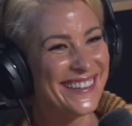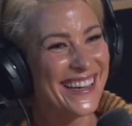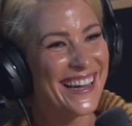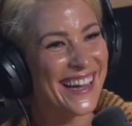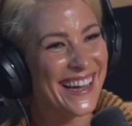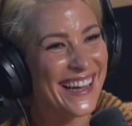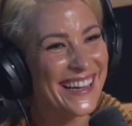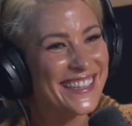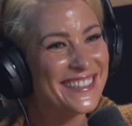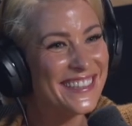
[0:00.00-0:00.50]

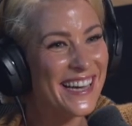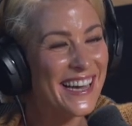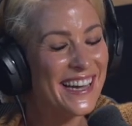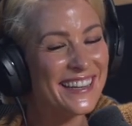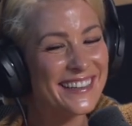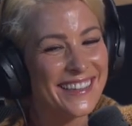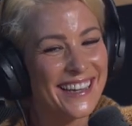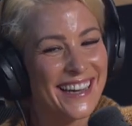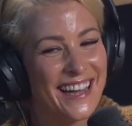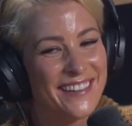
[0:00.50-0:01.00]
Yeah,
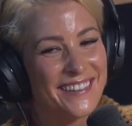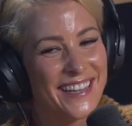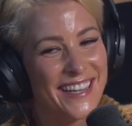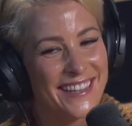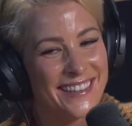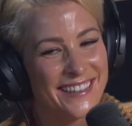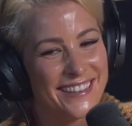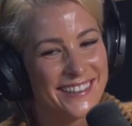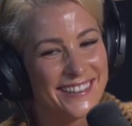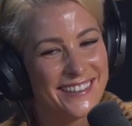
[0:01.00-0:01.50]
exactly. And
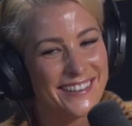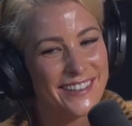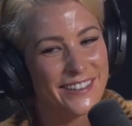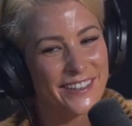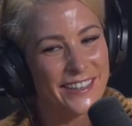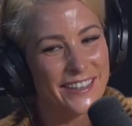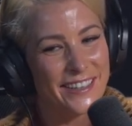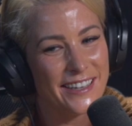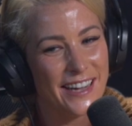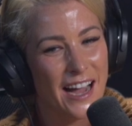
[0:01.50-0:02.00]
then, you
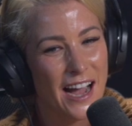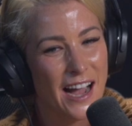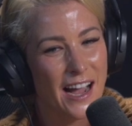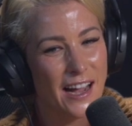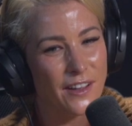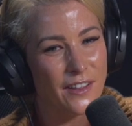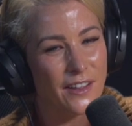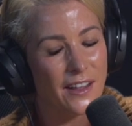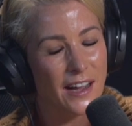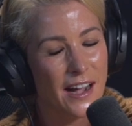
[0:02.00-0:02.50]
know,
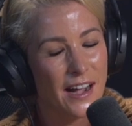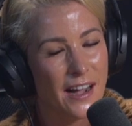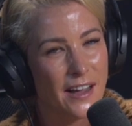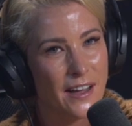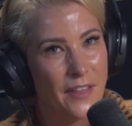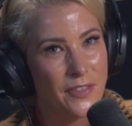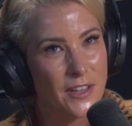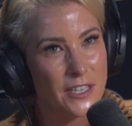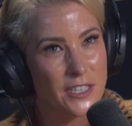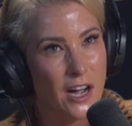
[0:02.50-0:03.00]

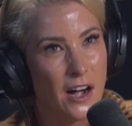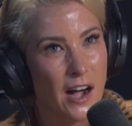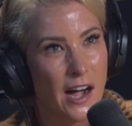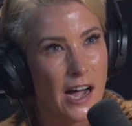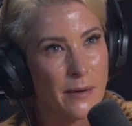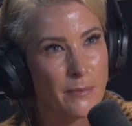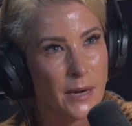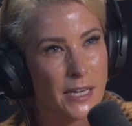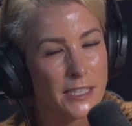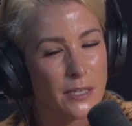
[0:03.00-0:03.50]
at the
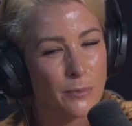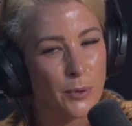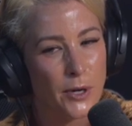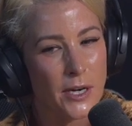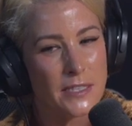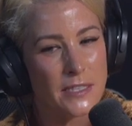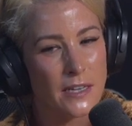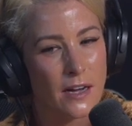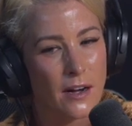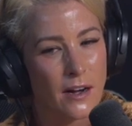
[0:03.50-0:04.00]
time, I
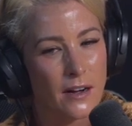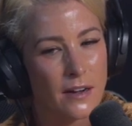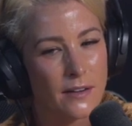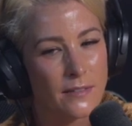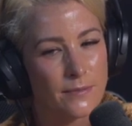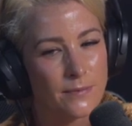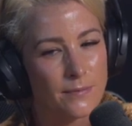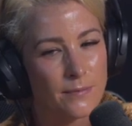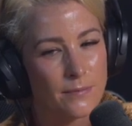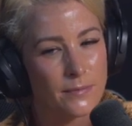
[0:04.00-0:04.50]
suppose
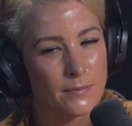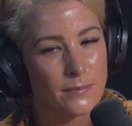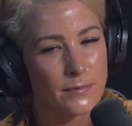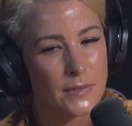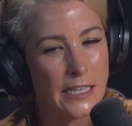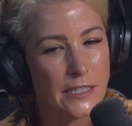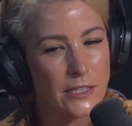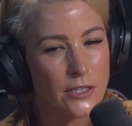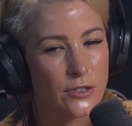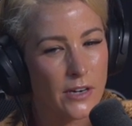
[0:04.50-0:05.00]

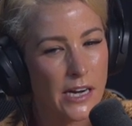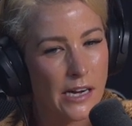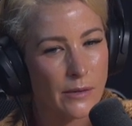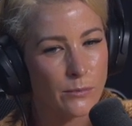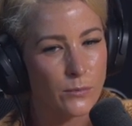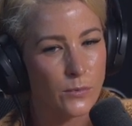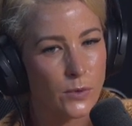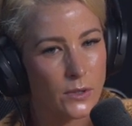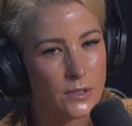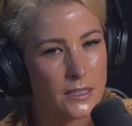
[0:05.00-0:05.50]

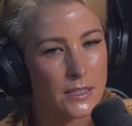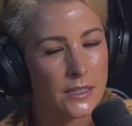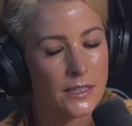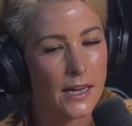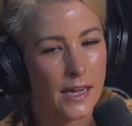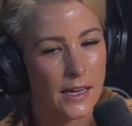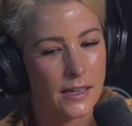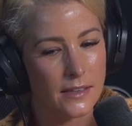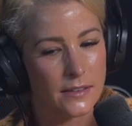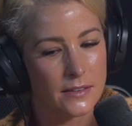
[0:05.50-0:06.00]
Instagram wasn't
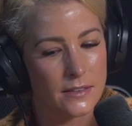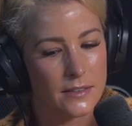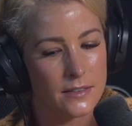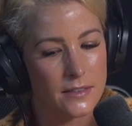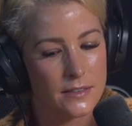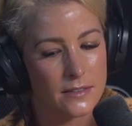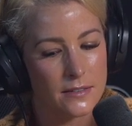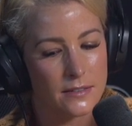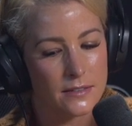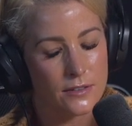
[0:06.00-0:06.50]
as
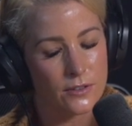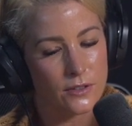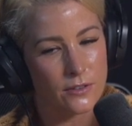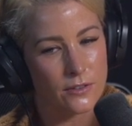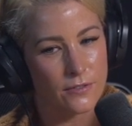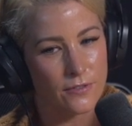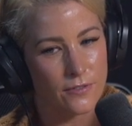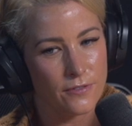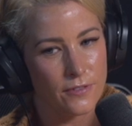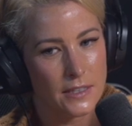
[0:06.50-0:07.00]
sort
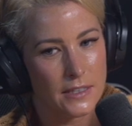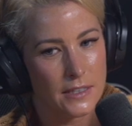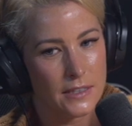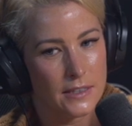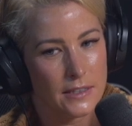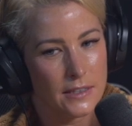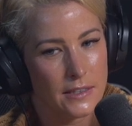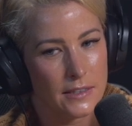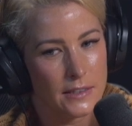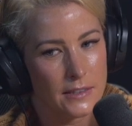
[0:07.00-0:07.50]
of
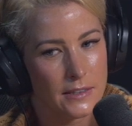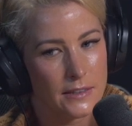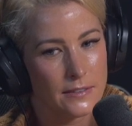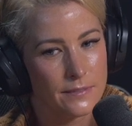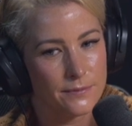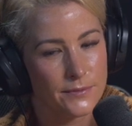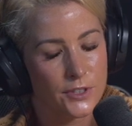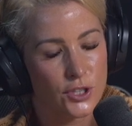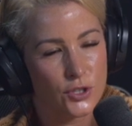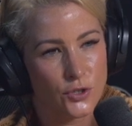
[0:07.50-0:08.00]

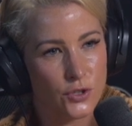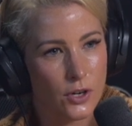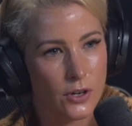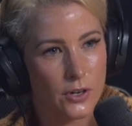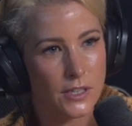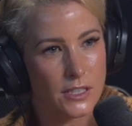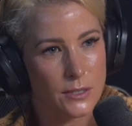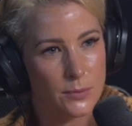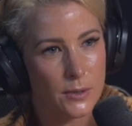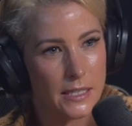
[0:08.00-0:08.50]

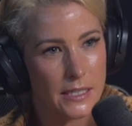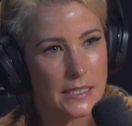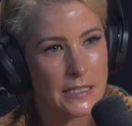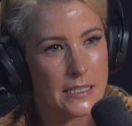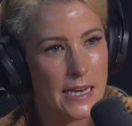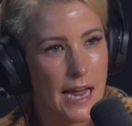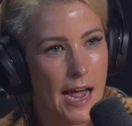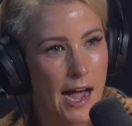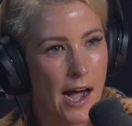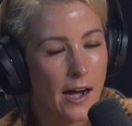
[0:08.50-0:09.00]
strong as what it
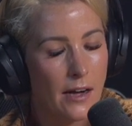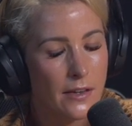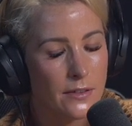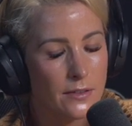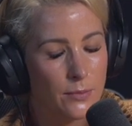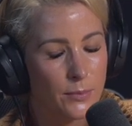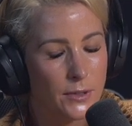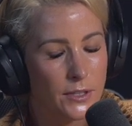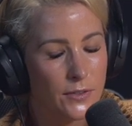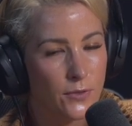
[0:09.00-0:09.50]
is now,
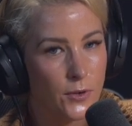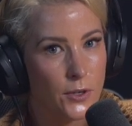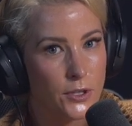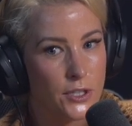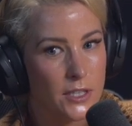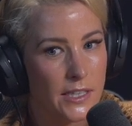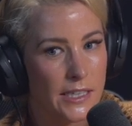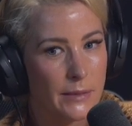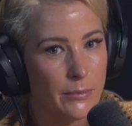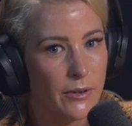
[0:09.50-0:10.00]

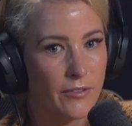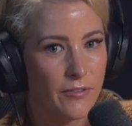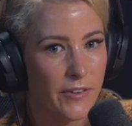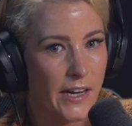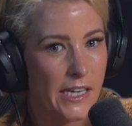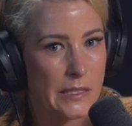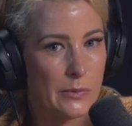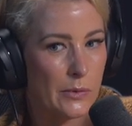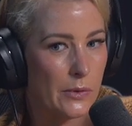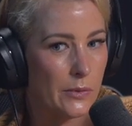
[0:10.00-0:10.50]
fortunately, but
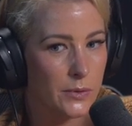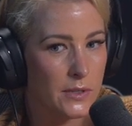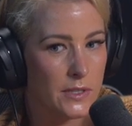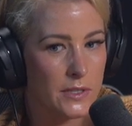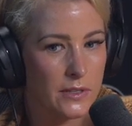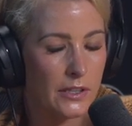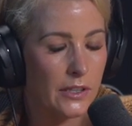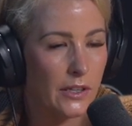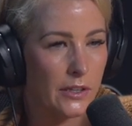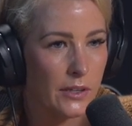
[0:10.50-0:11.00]
Facebook
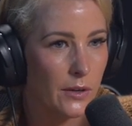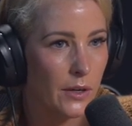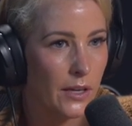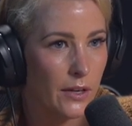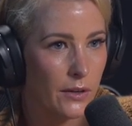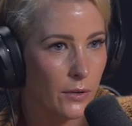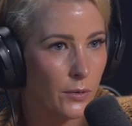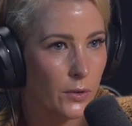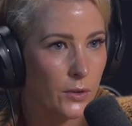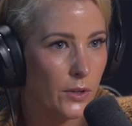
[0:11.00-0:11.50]
was, you know,
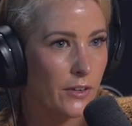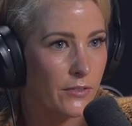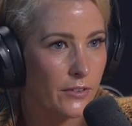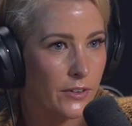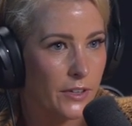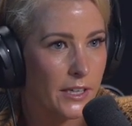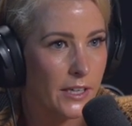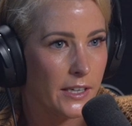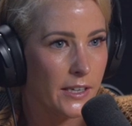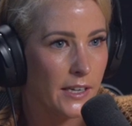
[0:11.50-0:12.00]
all
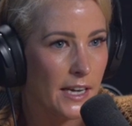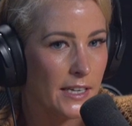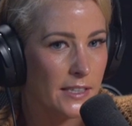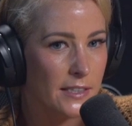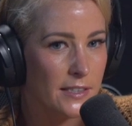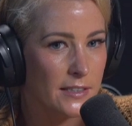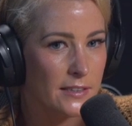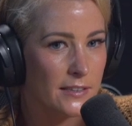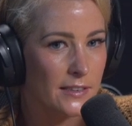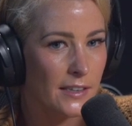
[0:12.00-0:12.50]
over it.
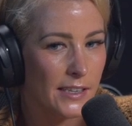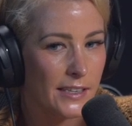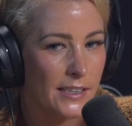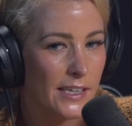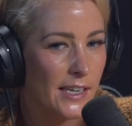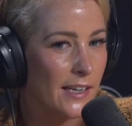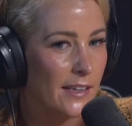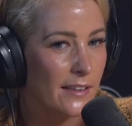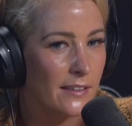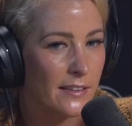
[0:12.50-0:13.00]
And like,
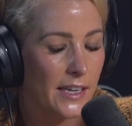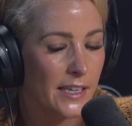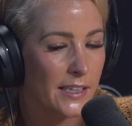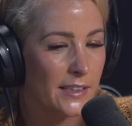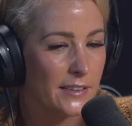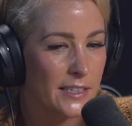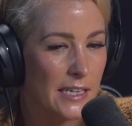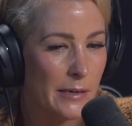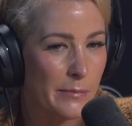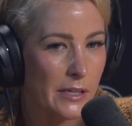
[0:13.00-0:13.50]
yeah, like
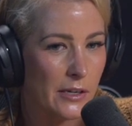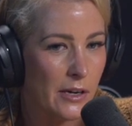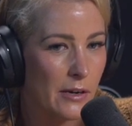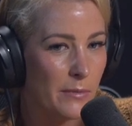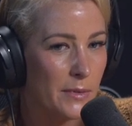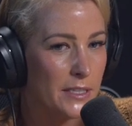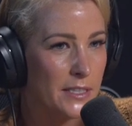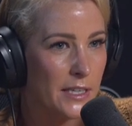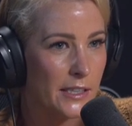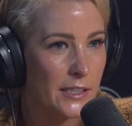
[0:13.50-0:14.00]
some of the
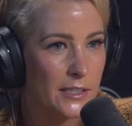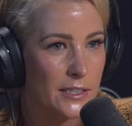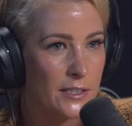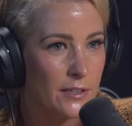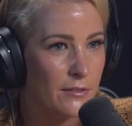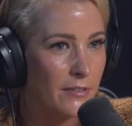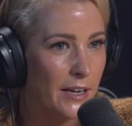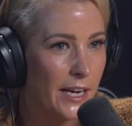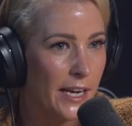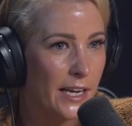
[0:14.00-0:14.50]
comments I used
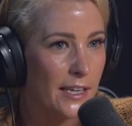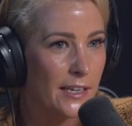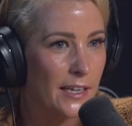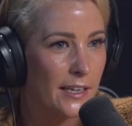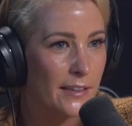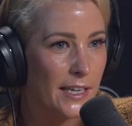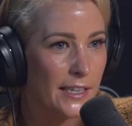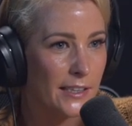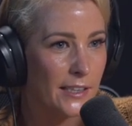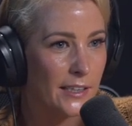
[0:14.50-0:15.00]
to read.
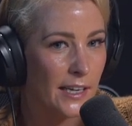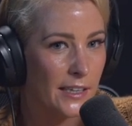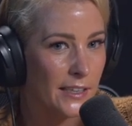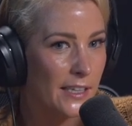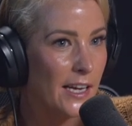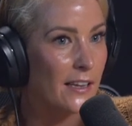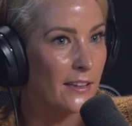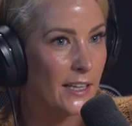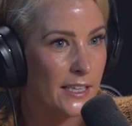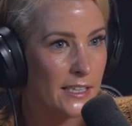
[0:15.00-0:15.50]
And then,
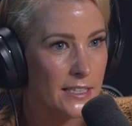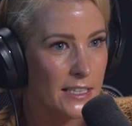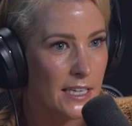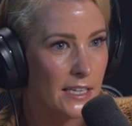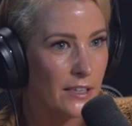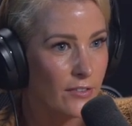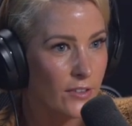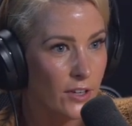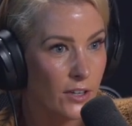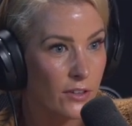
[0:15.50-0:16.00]
like you
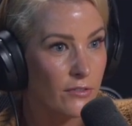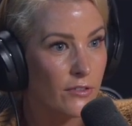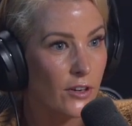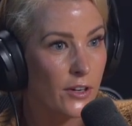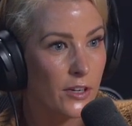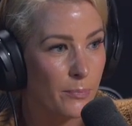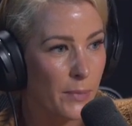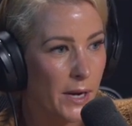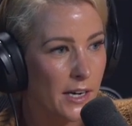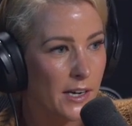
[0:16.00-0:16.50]
said, you've got to
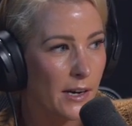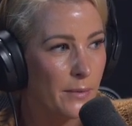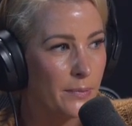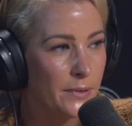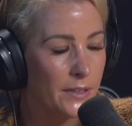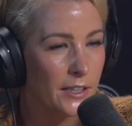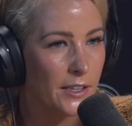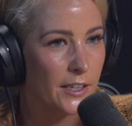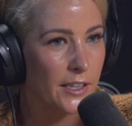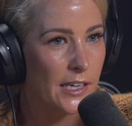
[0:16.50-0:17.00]
rock back up,
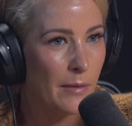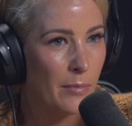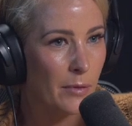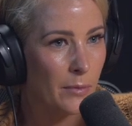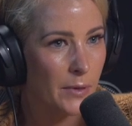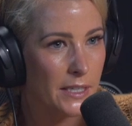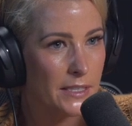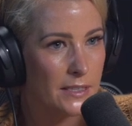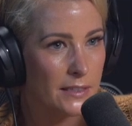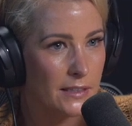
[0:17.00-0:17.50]
you know, a couple
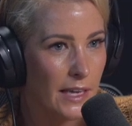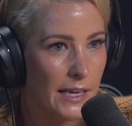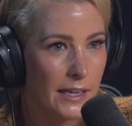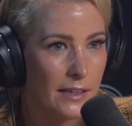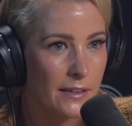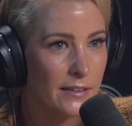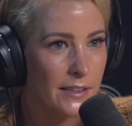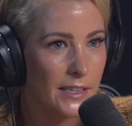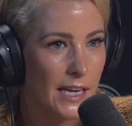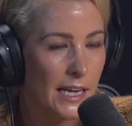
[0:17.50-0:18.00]
of weeks
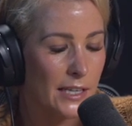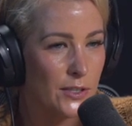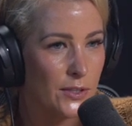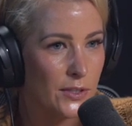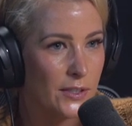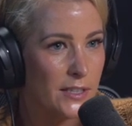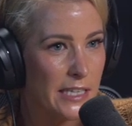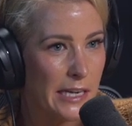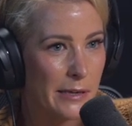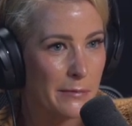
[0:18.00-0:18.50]
later and
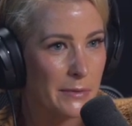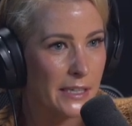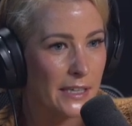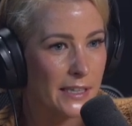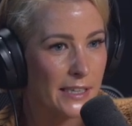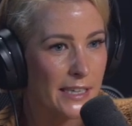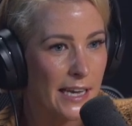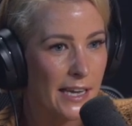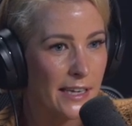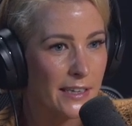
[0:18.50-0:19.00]
do the same thing
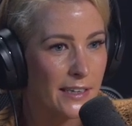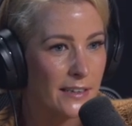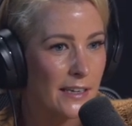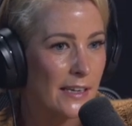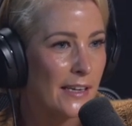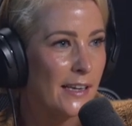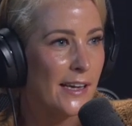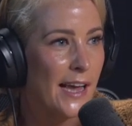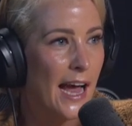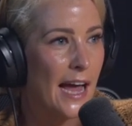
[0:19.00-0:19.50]
again.
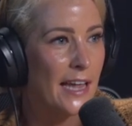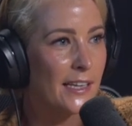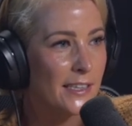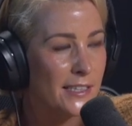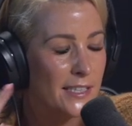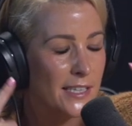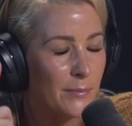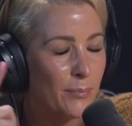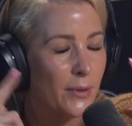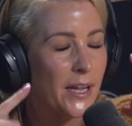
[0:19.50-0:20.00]
And
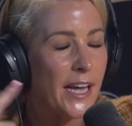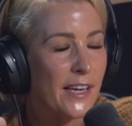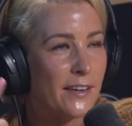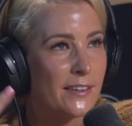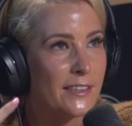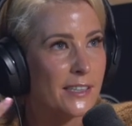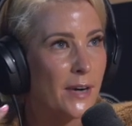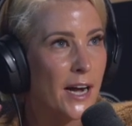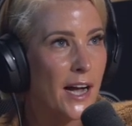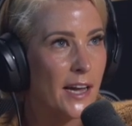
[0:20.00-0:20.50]
it's playing
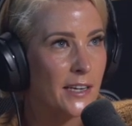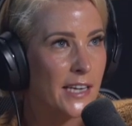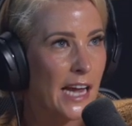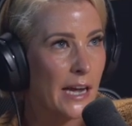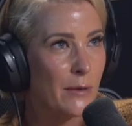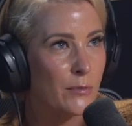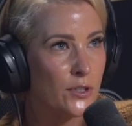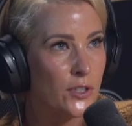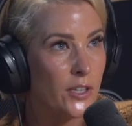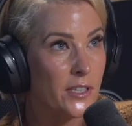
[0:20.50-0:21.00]
on your mind.
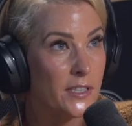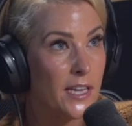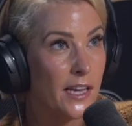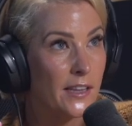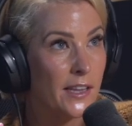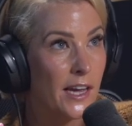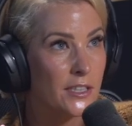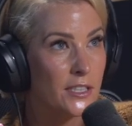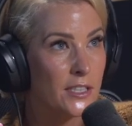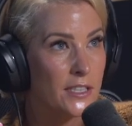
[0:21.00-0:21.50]
Okay, well, don't say
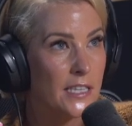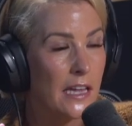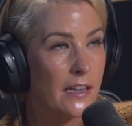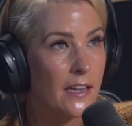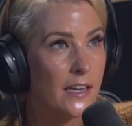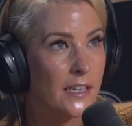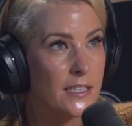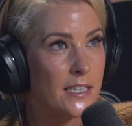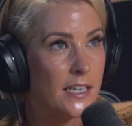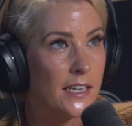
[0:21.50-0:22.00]
that because you sound
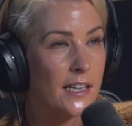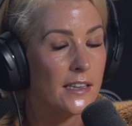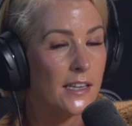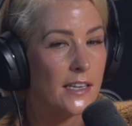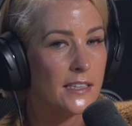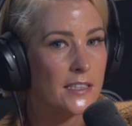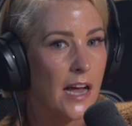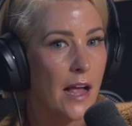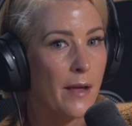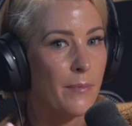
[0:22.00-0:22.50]
like a dickhead
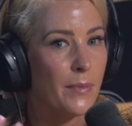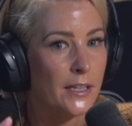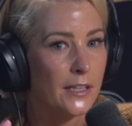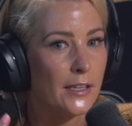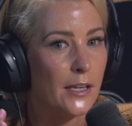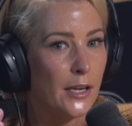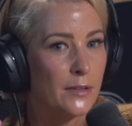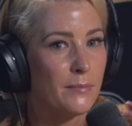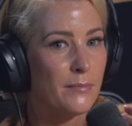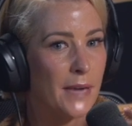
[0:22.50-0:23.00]
last time, but,
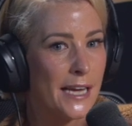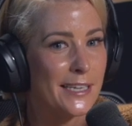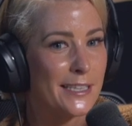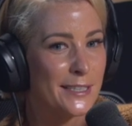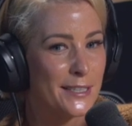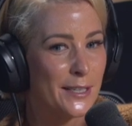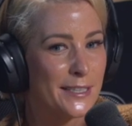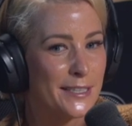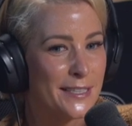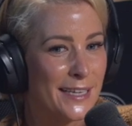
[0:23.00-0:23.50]
you know, make
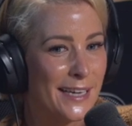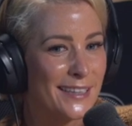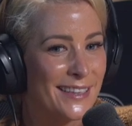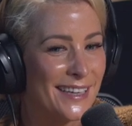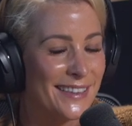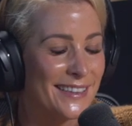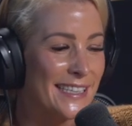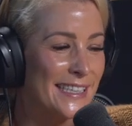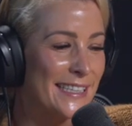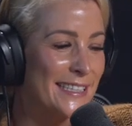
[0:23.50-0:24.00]
it so you say it
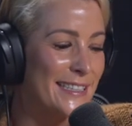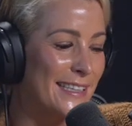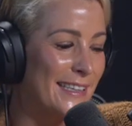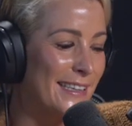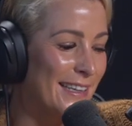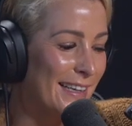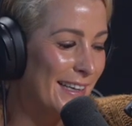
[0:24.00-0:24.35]
like this.